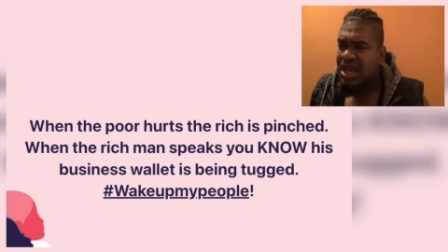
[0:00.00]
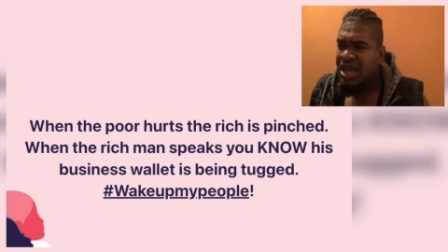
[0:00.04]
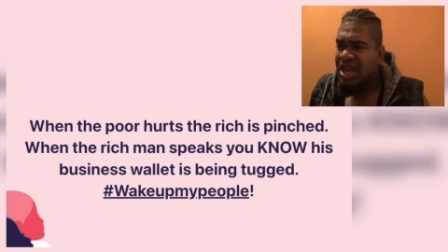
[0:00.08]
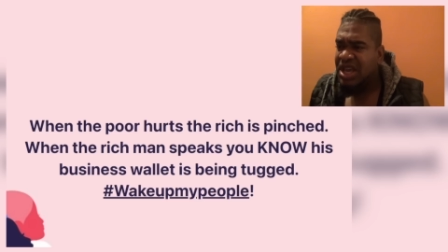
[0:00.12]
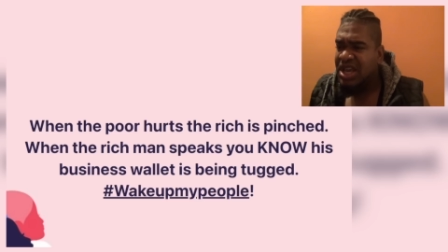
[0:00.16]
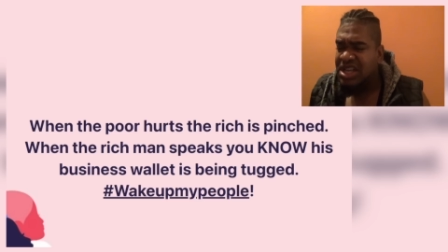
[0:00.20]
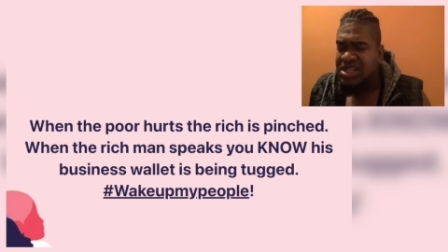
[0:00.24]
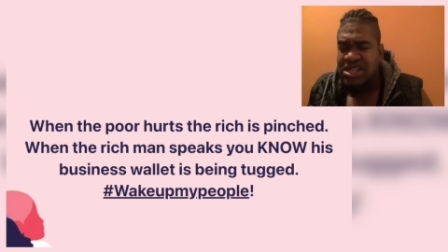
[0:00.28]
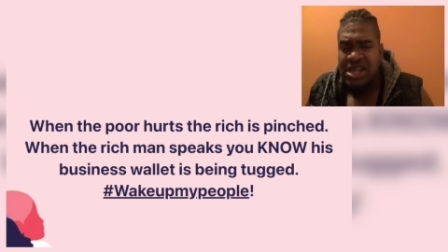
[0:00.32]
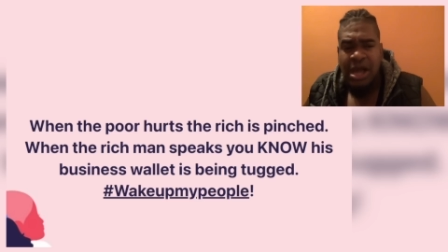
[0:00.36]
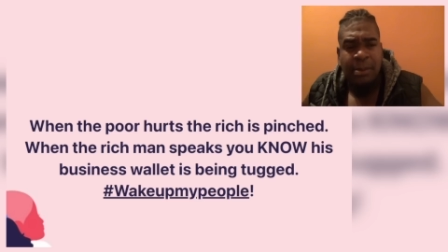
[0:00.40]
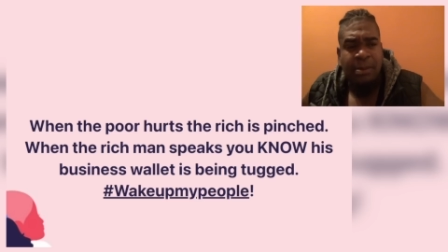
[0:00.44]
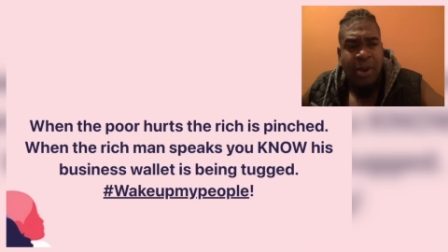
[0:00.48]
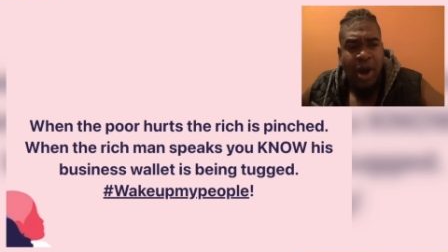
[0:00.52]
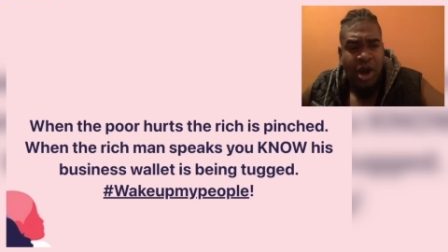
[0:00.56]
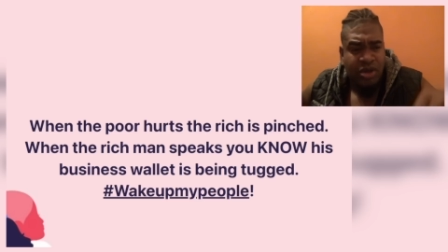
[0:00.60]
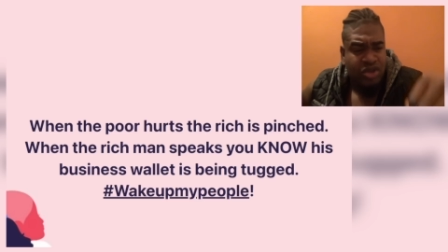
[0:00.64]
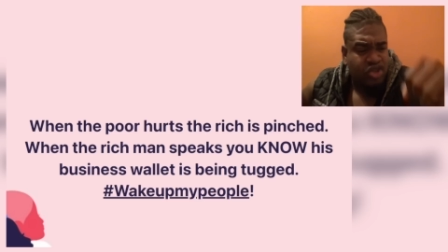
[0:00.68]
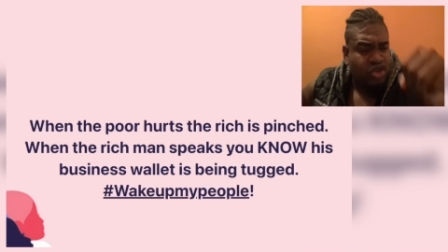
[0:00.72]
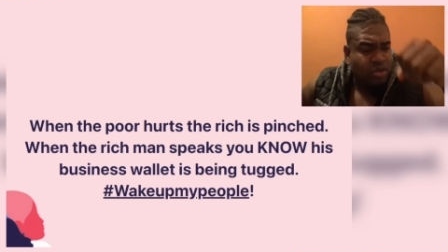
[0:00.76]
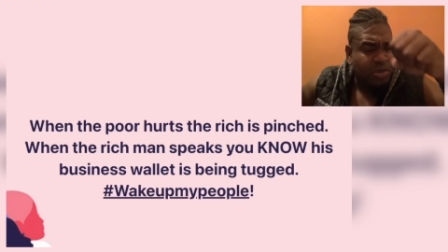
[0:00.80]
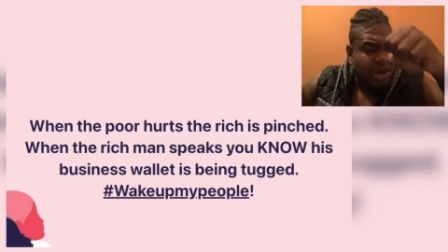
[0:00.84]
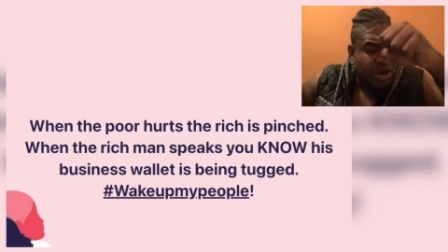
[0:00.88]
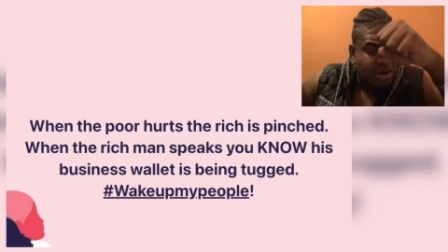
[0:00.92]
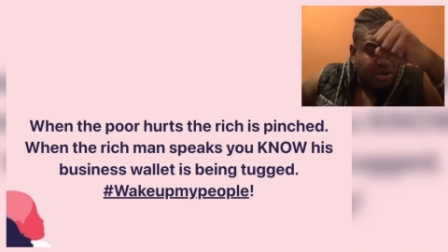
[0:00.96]
is about
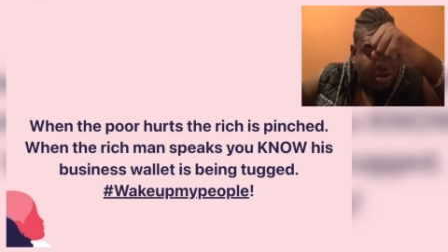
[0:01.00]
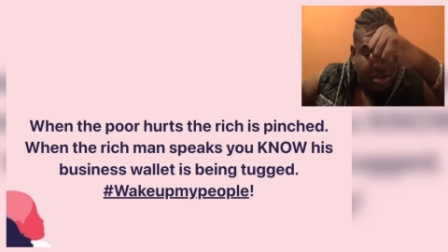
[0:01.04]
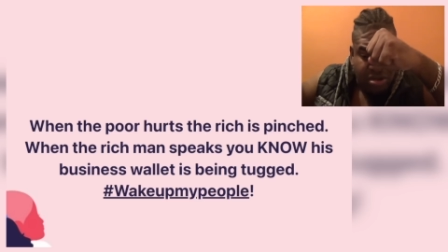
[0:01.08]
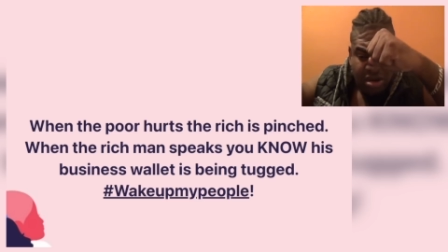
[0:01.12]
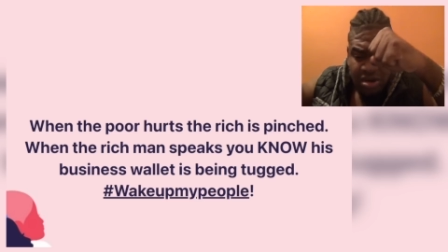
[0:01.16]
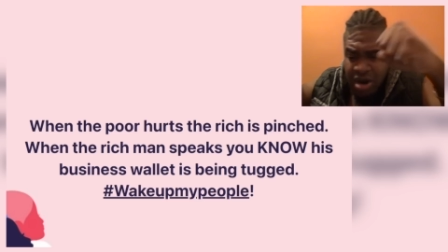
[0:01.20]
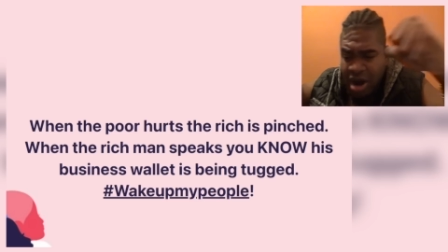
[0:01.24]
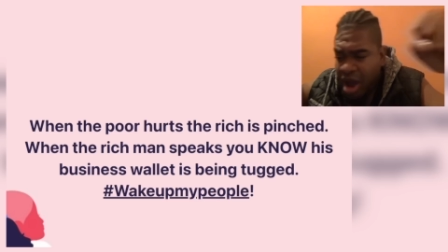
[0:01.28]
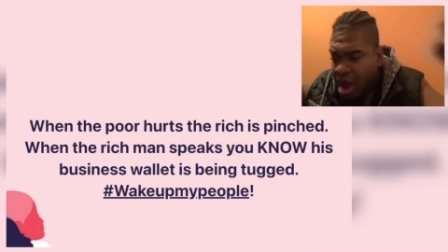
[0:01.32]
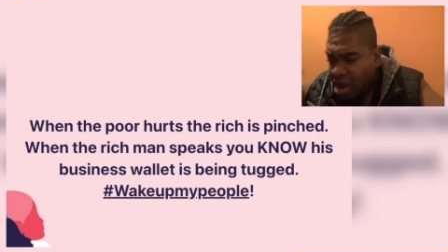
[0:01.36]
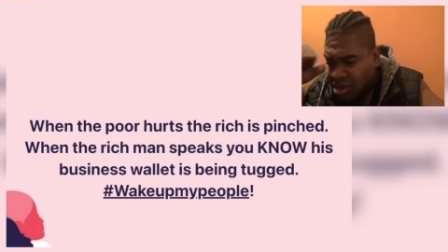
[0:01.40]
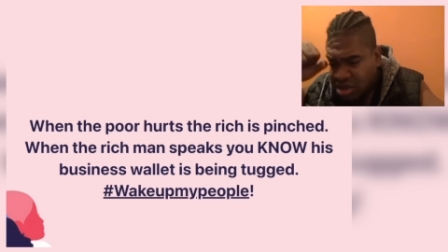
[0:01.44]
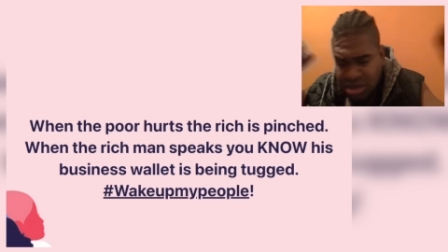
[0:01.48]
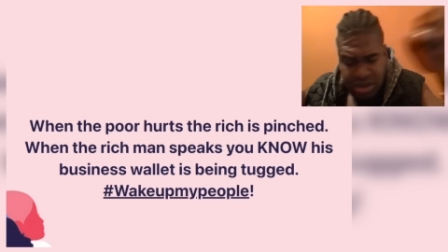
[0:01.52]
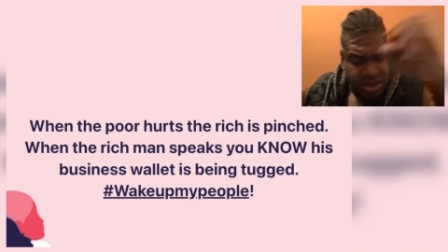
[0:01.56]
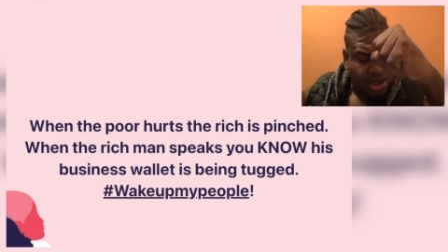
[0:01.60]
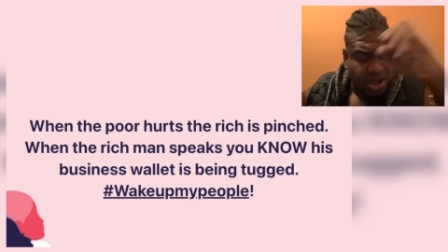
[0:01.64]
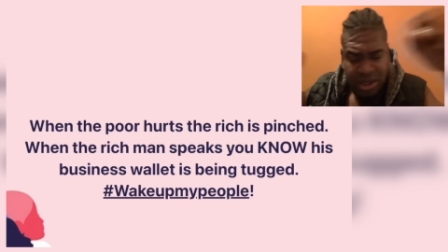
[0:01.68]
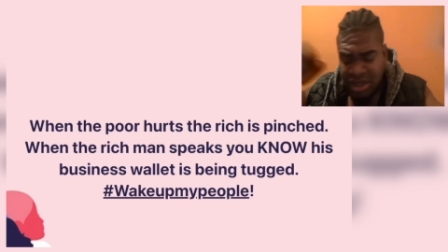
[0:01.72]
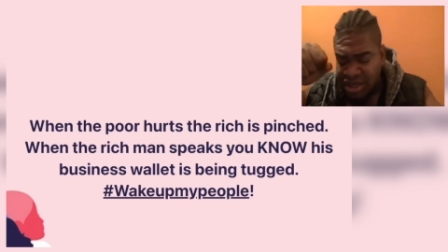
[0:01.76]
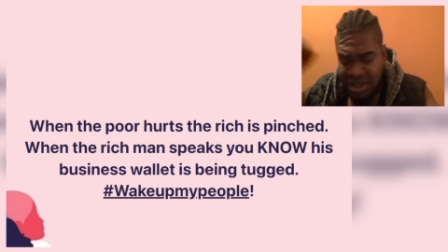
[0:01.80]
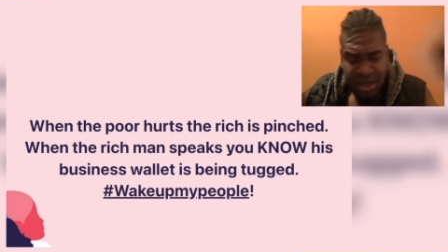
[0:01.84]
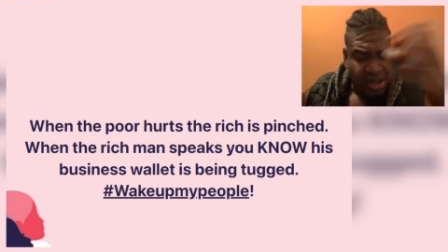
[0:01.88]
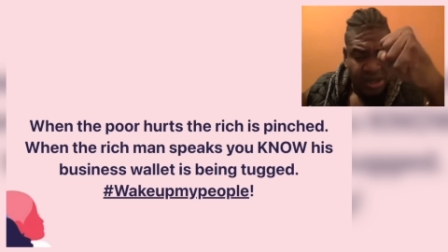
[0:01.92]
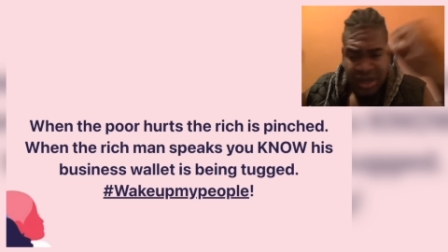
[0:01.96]
to be rocked